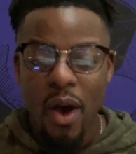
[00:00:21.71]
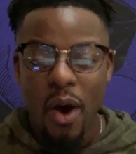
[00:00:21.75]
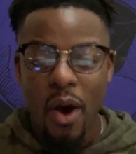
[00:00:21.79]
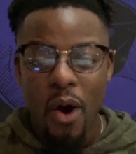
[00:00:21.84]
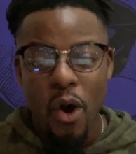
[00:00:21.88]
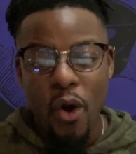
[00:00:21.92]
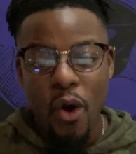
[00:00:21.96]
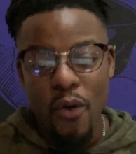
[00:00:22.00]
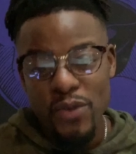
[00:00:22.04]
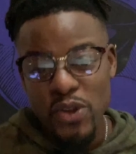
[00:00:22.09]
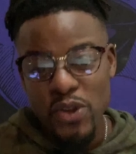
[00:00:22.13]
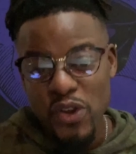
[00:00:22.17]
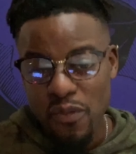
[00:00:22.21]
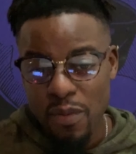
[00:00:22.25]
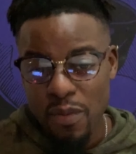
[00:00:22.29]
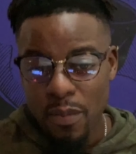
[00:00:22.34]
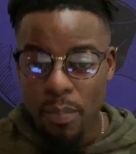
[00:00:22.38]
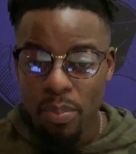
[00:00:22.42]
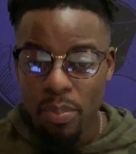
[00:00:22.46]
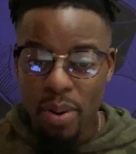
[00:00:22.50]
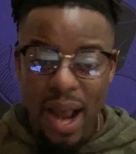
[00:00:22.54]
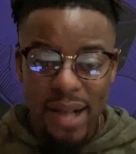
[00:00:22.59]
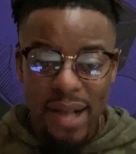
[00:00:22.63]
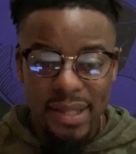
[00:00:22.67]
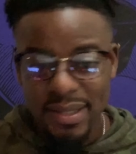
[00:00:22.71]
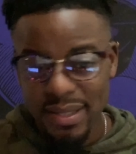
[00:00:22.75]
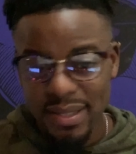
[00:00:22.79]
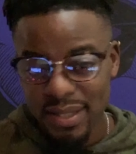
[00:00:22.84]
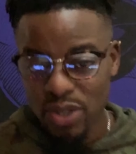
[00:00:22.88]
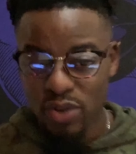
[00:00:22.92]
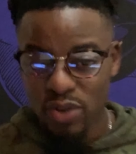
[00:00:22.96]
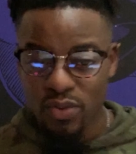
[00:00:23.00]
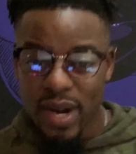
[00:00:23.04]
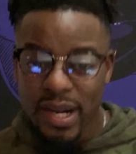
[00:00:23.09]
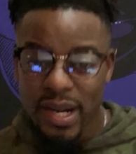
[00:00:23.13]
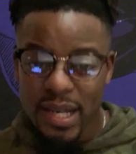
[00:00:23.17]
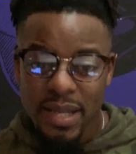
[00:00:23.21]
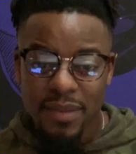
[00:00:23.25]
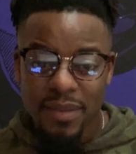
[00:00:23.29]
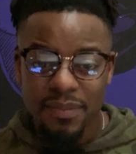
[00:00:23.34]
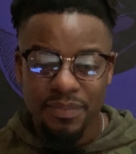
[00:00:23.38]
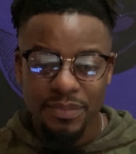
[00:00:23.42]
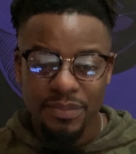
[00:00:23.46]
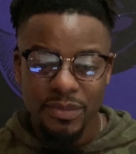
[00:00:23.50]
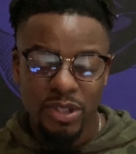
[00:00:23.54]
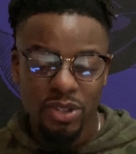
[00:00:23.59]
Hopefully you've been practicing already,